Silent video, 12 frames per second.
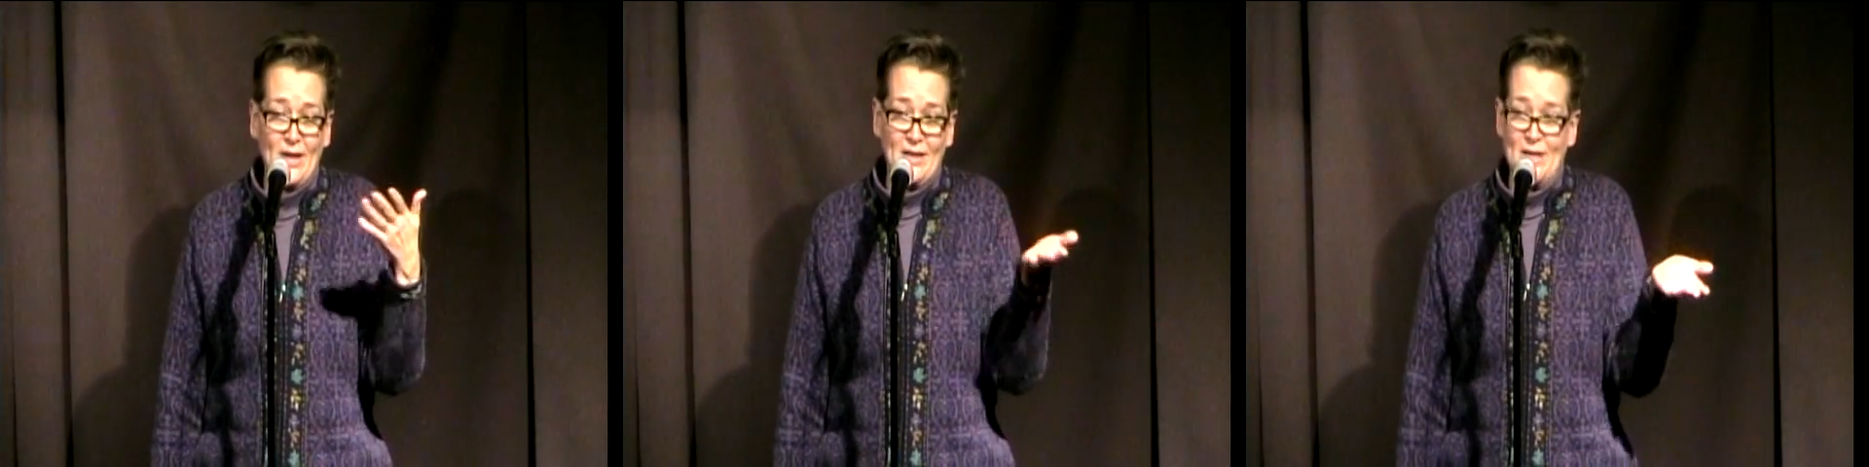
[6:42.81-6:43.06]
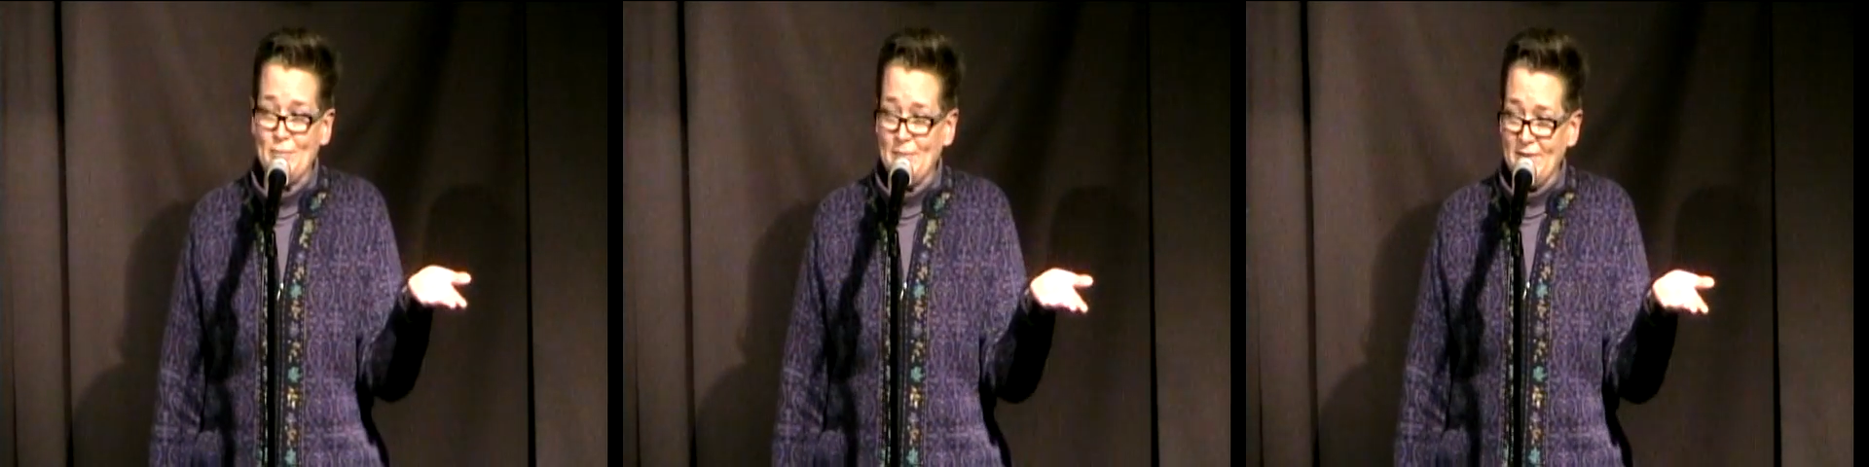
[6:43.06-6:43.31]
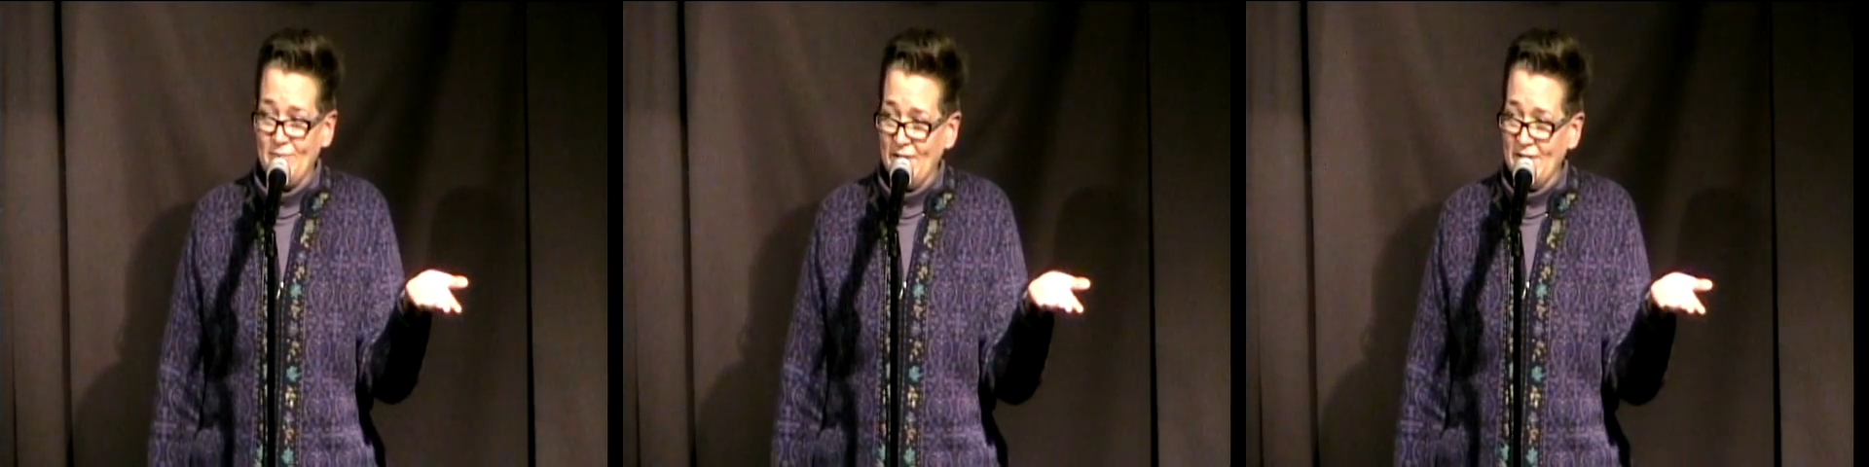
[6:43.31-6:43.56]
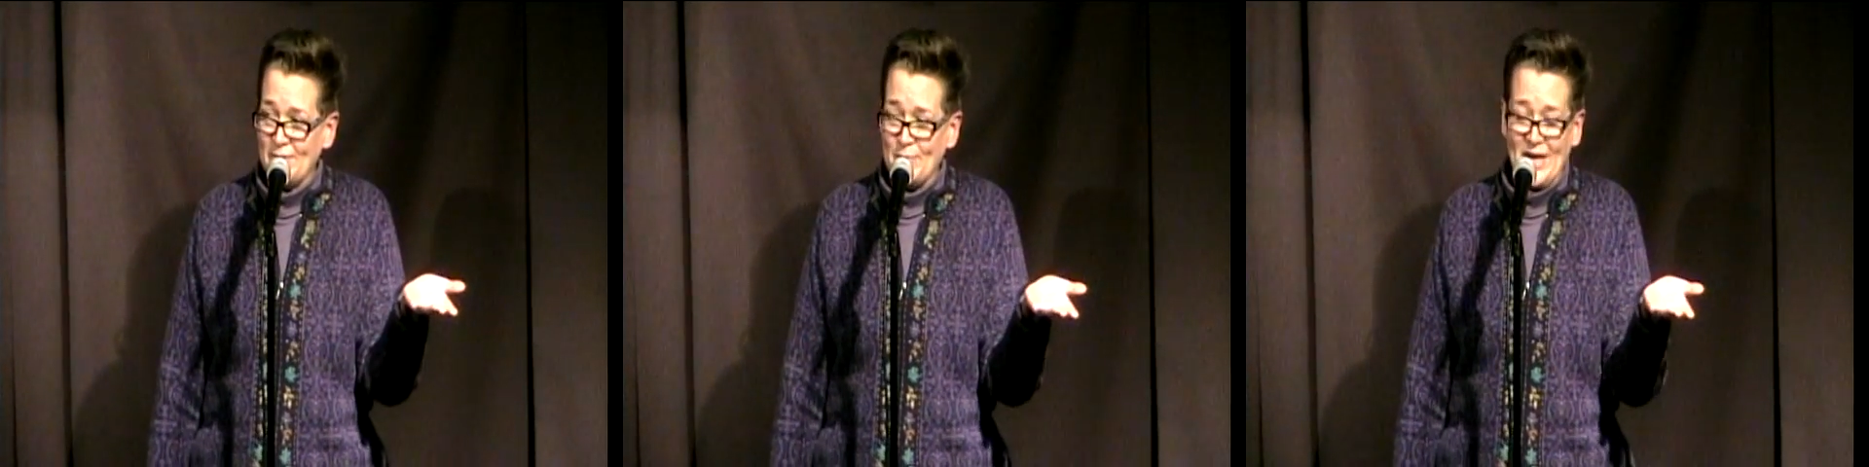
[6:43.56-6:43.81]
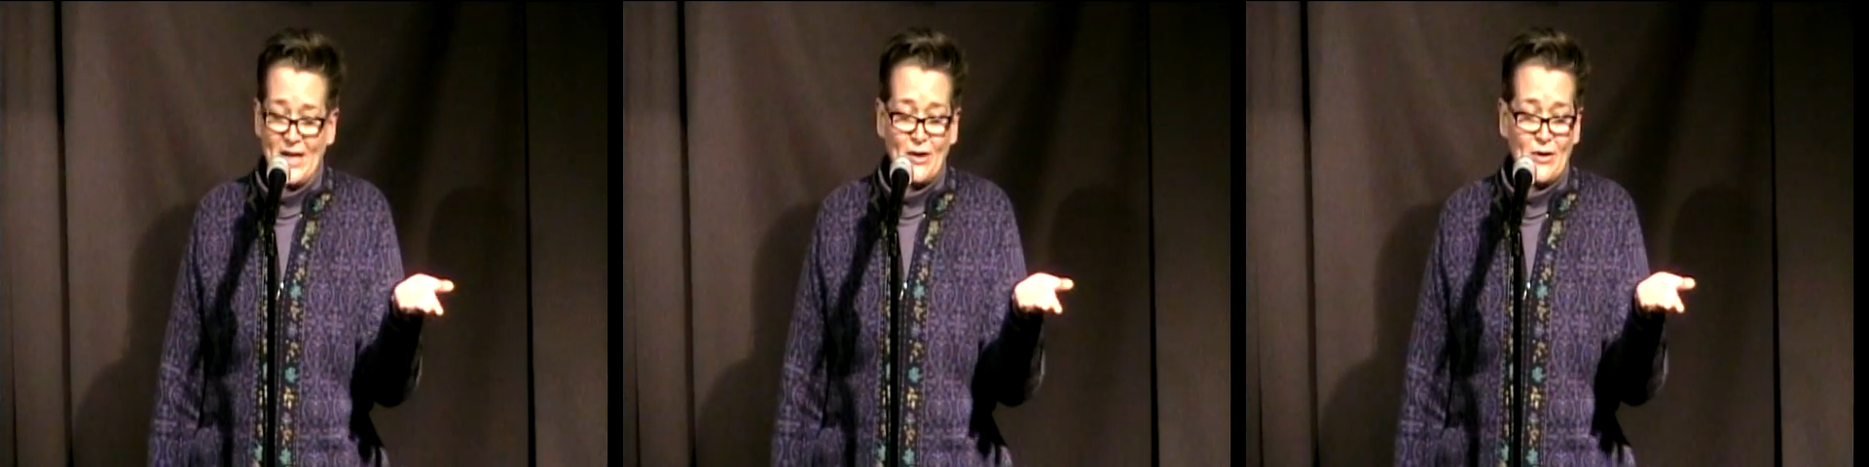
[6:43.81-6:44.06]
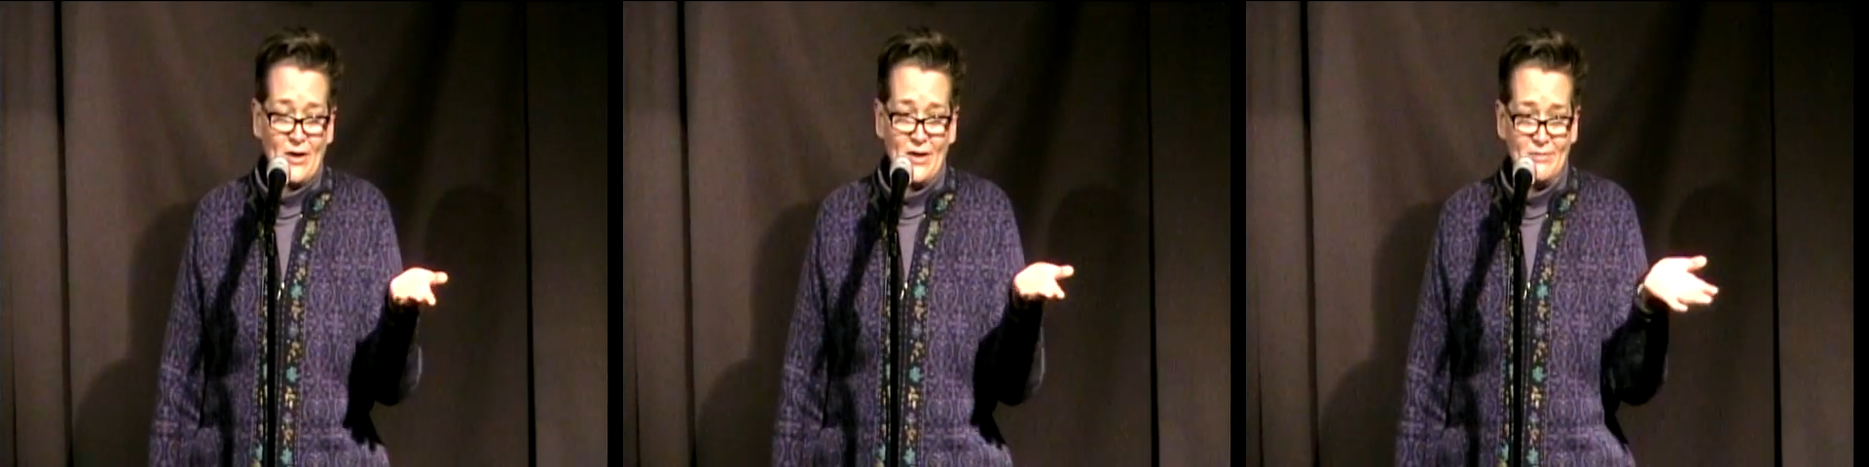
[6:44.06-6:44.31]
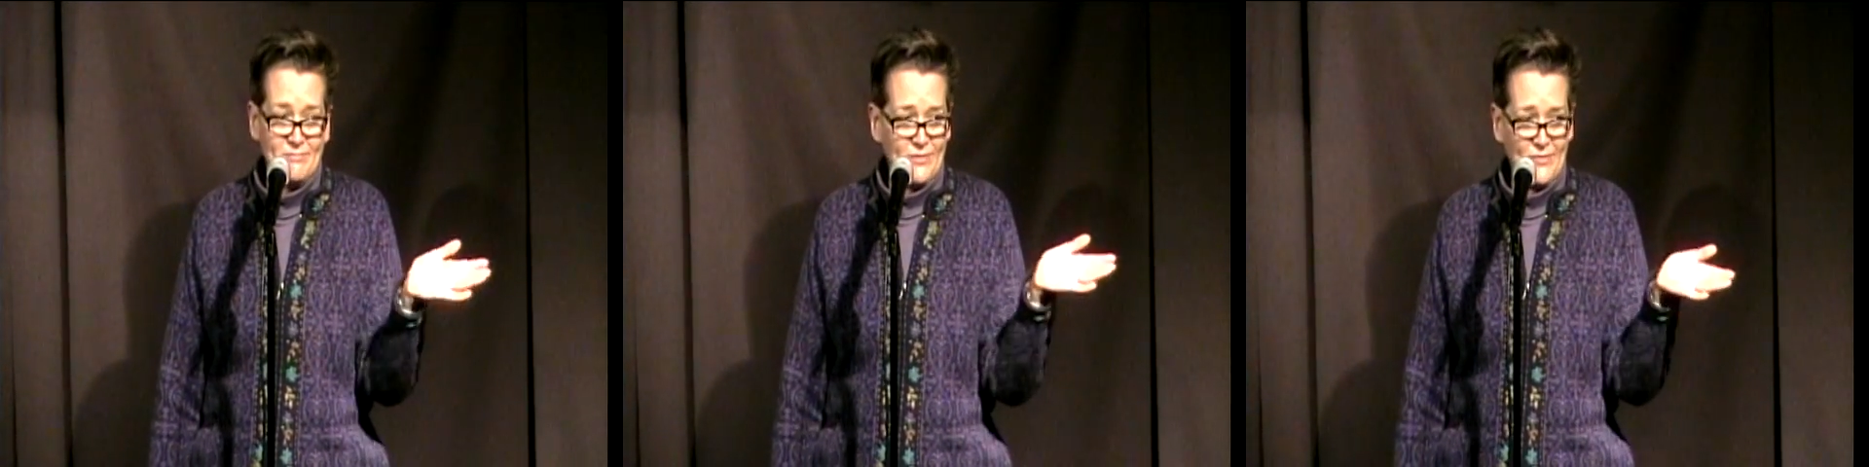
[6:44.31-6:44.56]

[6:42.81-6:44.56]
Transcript: Lesbian friends of mine get called